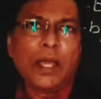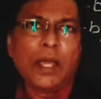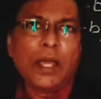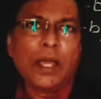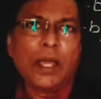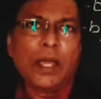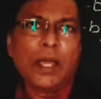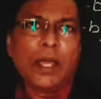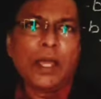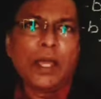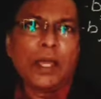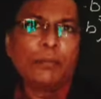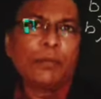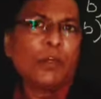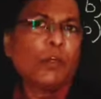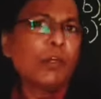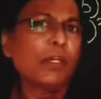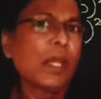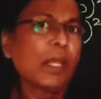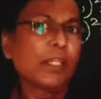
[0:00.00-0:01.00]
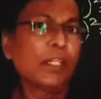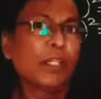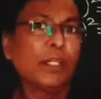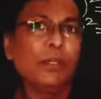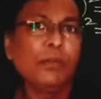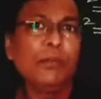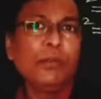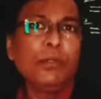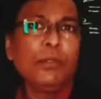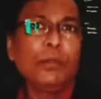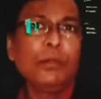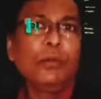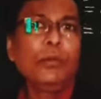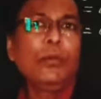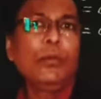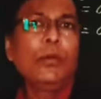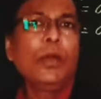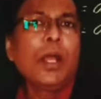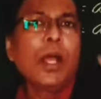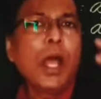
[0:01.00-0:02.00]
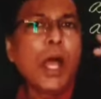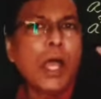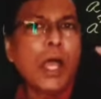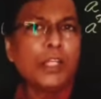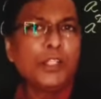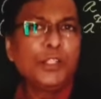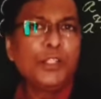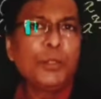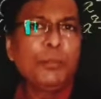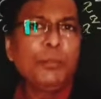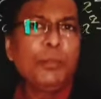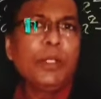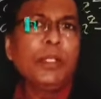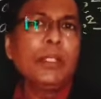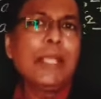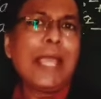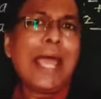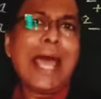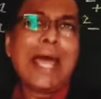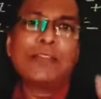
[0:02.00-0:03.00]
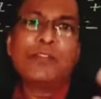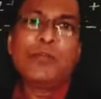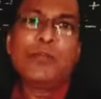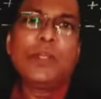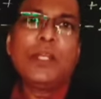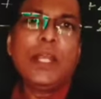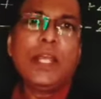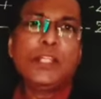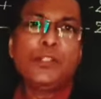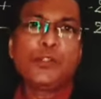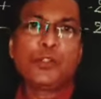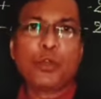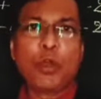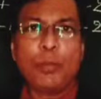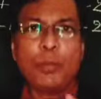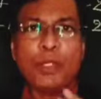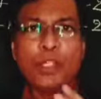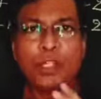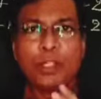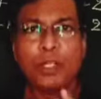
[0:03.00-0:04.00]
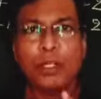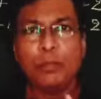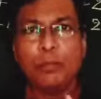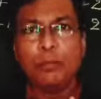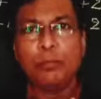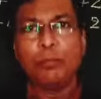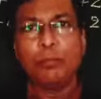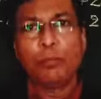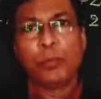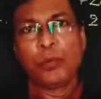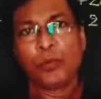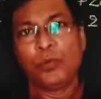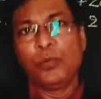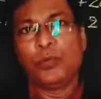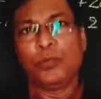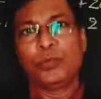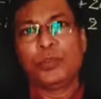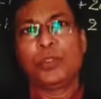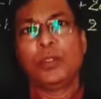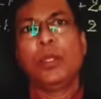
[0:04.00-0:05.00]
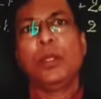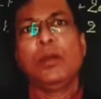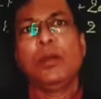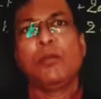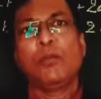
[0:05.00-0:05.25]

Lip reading: Today I'm gonna give you algebraic as well as geometrical proofs